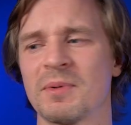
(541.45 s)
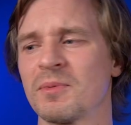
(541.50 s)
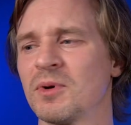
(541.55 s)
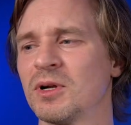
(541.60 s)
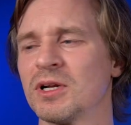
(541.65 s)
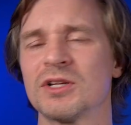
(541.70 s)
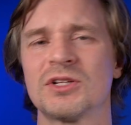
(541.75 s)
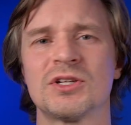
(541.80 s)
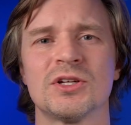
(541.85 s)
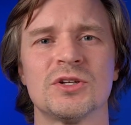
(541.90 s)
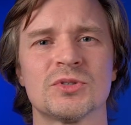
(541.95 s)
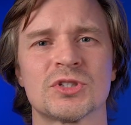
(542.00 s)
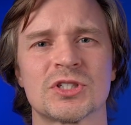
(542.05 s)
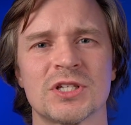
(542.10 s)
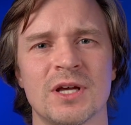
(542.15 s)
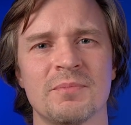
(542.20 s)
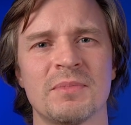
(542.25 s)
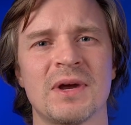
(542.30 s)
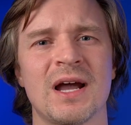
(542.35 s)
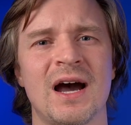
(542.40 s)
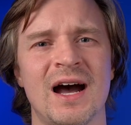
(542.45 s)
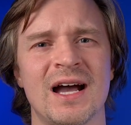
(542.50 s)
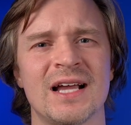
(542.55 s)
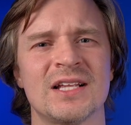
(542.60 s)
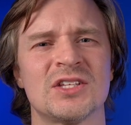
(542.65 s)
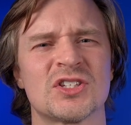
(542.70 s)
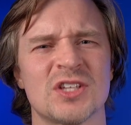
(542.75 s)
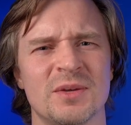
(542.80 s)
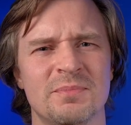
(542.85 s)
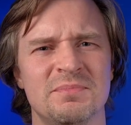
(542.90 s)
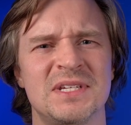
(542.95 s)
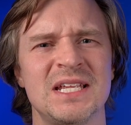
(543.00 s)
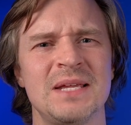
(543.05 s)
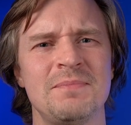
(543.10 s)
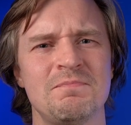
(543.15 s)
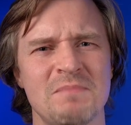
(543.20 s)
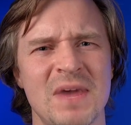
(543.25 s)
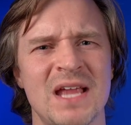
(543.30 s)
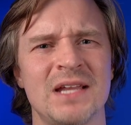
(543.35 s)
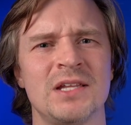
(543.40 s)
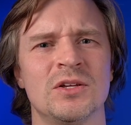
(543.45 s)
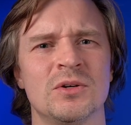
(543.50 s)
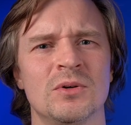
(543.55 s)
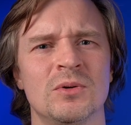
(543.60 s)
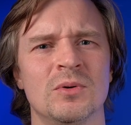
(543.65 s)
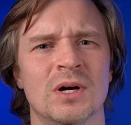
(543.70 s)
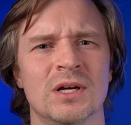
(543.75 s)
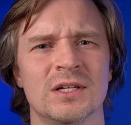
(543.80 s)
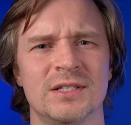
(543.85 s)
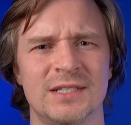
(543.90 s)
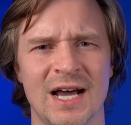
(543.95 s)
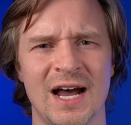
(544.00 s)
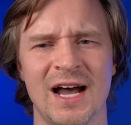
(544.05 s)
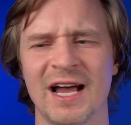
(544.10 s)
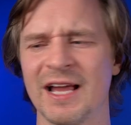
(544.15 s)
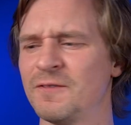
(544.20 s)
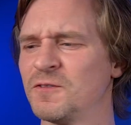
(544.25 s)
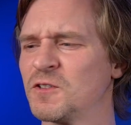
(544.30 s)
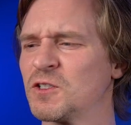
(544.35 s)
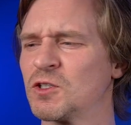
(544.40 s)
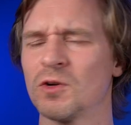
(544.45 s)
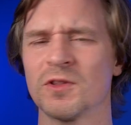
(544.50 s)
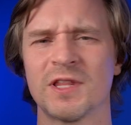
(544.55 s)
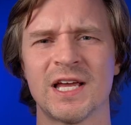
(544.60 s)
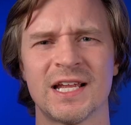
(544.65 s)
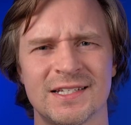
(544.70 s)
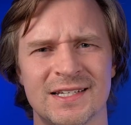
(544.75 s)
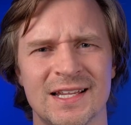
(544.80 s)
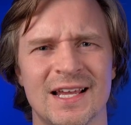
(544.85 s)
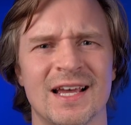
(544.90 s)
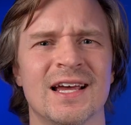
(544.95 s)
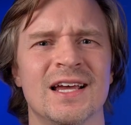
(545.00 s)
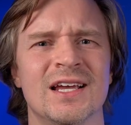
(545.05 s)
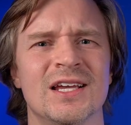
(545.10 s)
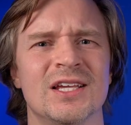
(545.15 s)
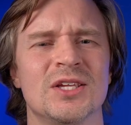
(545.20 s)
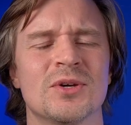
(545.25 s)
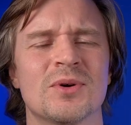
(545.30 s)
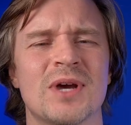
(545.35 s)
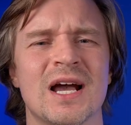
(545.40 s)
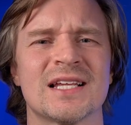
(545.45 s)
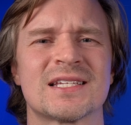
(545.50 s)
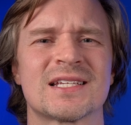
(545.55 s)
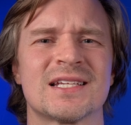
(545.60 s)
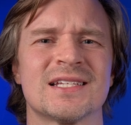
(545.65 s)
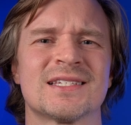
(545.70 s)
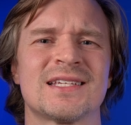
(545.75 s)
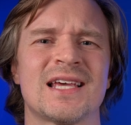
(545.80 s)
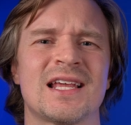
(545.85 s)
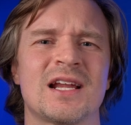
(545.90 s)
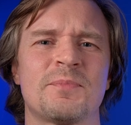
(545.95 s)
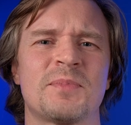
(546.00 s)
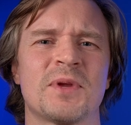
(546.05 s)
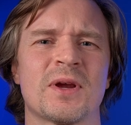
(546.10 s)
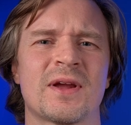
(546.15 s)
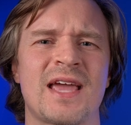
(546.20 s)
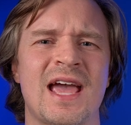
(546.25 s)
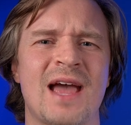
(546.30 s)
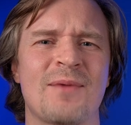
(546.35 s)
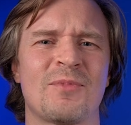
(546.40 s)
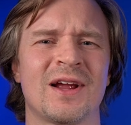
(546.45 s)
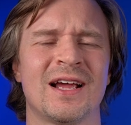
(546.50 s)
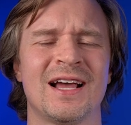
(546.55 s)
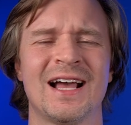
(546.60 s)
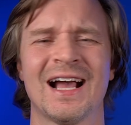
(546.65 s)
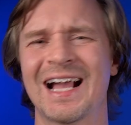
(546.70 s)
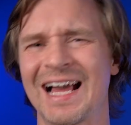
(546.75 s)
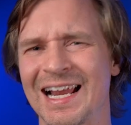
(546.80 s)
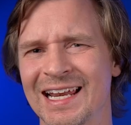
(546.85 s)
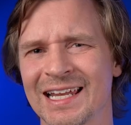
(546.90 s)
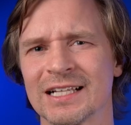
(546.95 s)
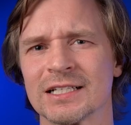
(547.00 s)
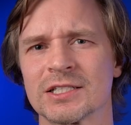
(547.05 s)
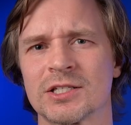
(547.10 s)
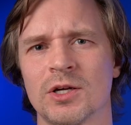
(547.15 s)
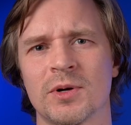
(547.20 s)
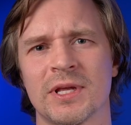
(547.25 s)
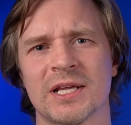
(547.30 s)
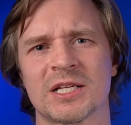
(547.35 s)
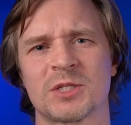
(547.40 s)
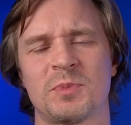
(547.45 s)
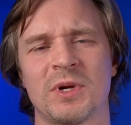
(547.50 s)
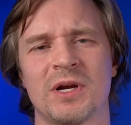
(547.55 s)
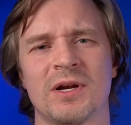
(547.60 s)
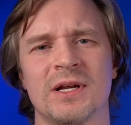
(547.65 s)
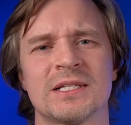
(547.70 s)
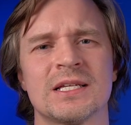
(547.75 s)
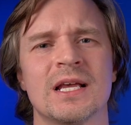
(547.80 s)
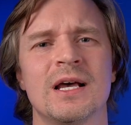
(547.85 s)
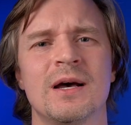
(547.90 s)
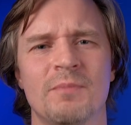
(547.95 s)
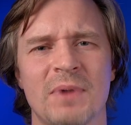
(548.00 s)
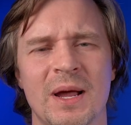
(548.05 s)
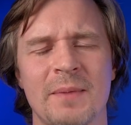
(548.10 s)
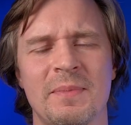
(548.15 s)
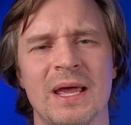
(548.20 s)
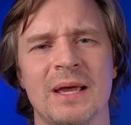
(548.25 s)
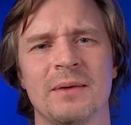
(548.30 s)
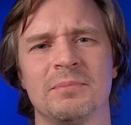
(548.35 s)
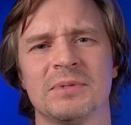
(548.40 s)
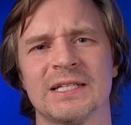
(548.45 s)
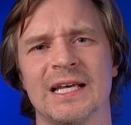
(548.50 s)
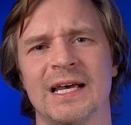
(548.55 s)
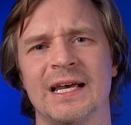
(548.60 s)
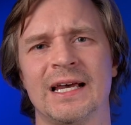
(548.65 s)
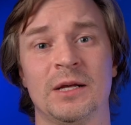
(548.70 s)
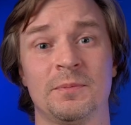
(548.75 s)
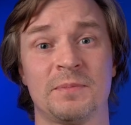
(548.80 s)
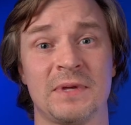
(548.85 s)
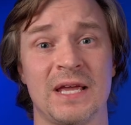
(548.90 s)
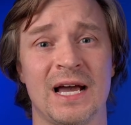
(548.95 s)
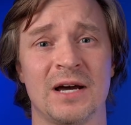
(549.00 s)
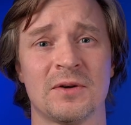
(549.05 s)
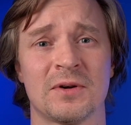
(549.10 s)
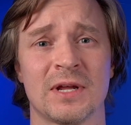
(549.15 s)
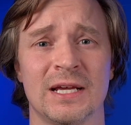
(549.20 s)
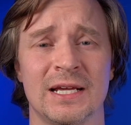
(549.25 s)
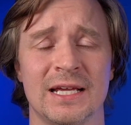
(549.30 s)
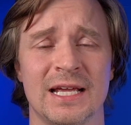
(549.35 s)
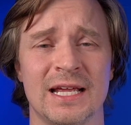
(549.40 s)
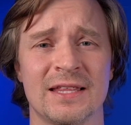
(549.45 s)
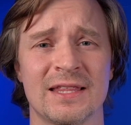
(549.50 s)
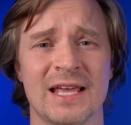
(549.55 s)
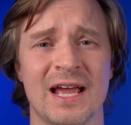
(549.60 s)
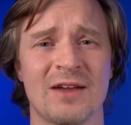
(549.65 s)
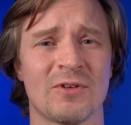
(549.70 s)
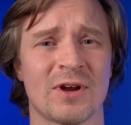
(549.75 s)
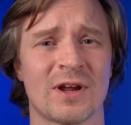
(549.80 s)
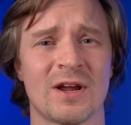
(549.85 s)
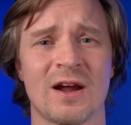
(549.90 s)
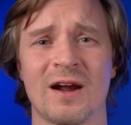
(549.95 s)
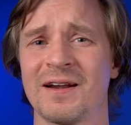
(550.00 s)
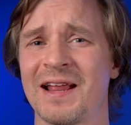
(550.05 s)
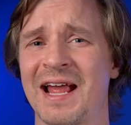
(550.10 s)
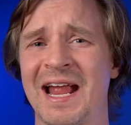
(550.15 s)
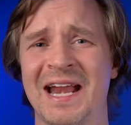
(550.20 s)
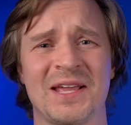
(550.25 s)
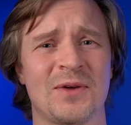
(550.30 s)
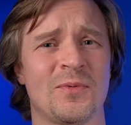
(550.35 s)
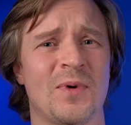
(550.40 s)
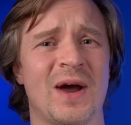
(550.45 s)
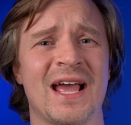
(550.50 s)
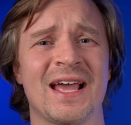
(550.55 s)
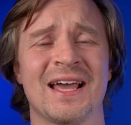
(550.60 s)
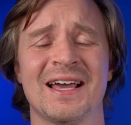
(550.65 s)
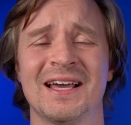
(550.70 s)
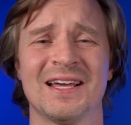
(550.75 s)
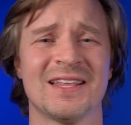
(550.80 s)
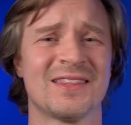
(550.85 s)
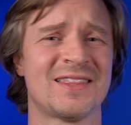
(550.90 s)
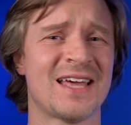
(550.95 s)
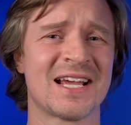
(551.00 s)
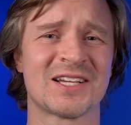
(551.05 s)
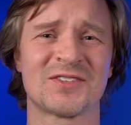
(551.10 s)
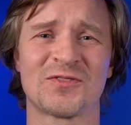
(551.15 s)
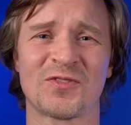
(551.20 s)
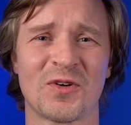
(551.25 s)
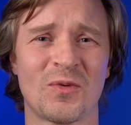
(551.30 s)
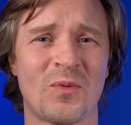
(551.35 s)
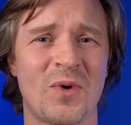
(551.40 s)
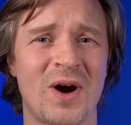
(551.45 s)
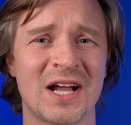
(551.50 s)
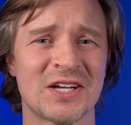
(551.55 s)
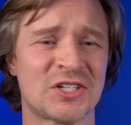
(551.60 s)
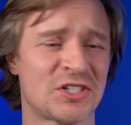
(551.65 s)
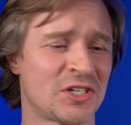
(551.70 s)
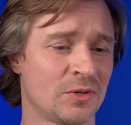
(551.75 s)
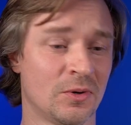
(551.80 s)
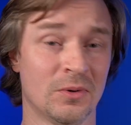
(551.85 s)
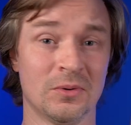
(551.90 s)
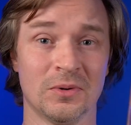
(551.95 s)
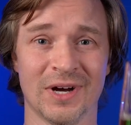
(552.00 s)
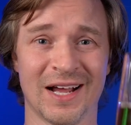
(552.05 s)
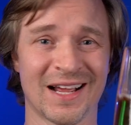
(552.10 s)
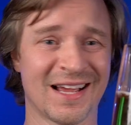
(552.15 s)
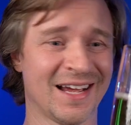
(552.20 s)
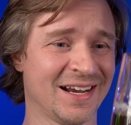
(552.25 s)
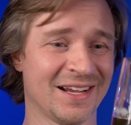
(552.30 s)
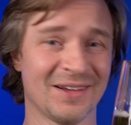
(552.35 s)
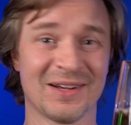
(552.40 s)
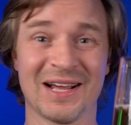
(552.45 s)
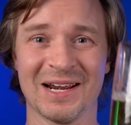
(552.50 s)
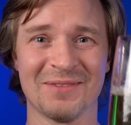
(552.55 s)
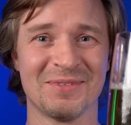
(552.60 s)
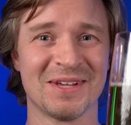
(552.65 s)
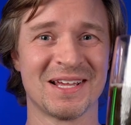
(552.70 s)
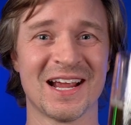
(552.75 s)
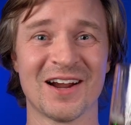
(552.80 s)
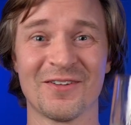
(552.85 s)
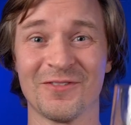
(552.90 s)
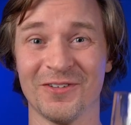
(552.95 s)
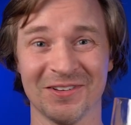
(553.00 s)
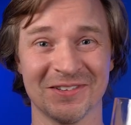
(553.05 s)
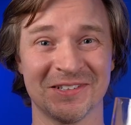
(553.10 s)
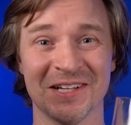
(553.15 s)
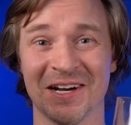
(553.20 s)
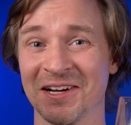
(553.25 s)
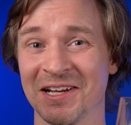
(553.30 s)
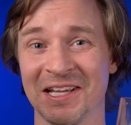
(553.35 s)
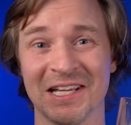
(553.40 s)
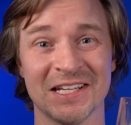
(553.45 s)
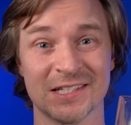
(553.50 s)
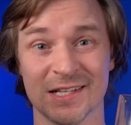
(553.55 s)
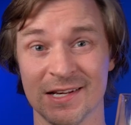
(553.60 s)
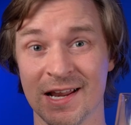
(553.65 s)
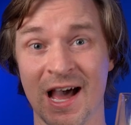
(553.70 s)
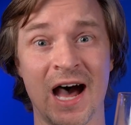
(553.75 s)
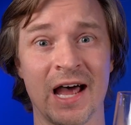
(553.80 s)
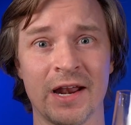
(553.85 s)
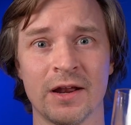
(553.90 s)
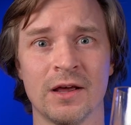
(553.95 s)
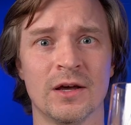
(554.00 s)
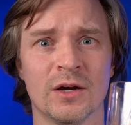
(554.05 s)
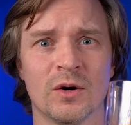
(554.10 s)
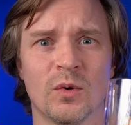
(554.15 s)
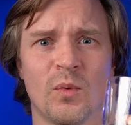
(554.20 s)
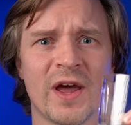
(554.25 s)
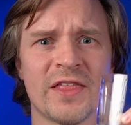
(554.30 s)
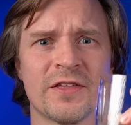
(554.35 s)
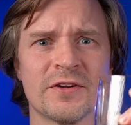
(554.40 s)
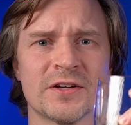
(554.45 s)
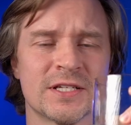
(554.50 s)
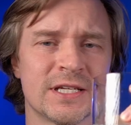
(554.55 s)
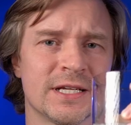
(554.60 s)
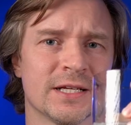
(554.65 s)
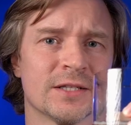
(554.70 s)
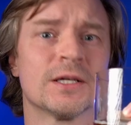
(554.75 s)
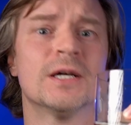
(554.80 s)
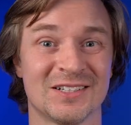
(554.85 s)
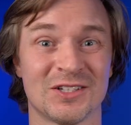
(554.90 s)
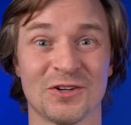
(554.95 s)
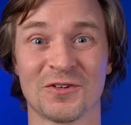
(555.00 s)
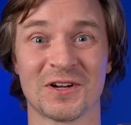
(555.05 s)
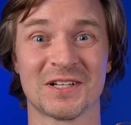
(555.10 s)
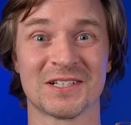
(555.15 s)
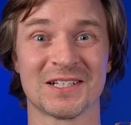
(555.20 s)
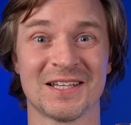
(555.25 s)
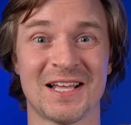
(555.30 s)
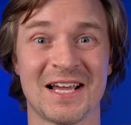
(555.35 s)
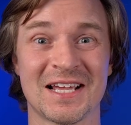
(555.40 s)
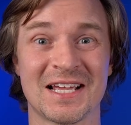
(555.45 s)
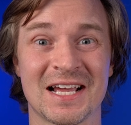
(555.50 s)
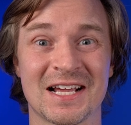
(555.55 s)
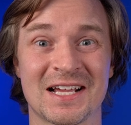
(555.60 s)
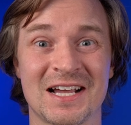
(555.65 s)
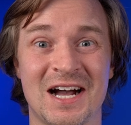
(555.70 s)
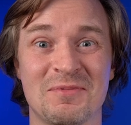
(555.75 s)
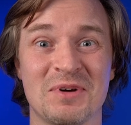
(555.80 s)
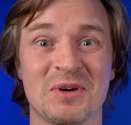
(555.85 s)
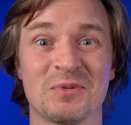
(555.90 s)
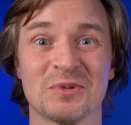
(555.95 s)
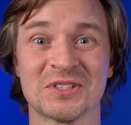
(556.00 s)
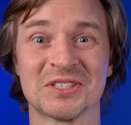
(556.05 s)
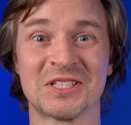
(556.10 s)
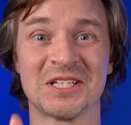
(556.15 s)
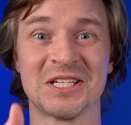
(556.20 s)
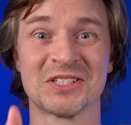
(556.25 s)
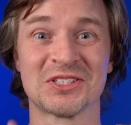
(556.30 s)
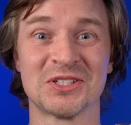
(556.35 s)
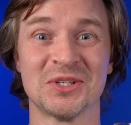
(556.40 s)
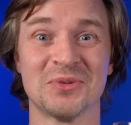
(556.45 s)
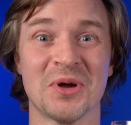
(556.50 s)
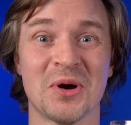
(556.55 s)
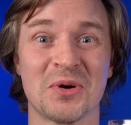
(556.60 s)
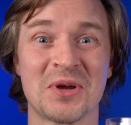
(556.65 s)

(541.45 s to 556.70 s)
I'm gonna do some guides, some deep menu dives so that you guys can set up your camera. Got a little Sony experience, might be able to help you out in that regard. Anyway, thanks for watching. Oh, I gotta be careful. Doug is not weather sealed. Don't forget to like and comment. We'll see you soon.